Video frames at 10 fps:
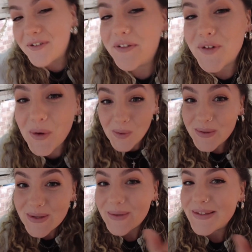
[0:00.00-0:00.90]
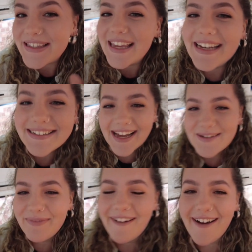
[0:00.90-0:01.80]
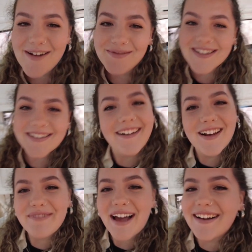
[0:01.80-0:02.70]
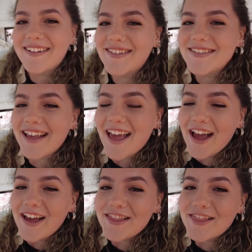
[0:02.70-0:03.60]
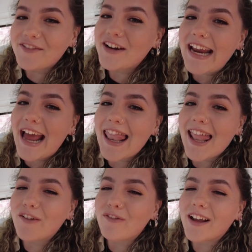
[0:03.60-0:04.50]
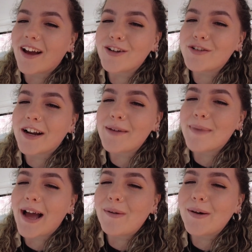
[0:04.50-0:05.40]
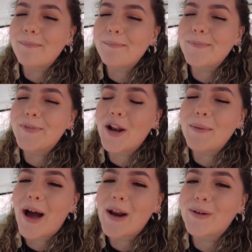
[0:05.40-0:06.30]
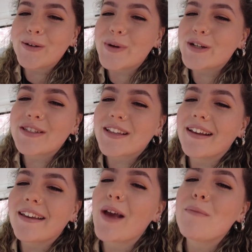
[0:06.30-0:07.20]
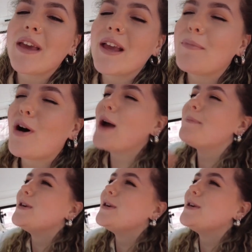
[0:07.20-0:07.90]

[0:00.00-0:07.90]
You would have also seen Dad put up the solar panels, three lovely 100 amp hour solar panels, which is going to get me by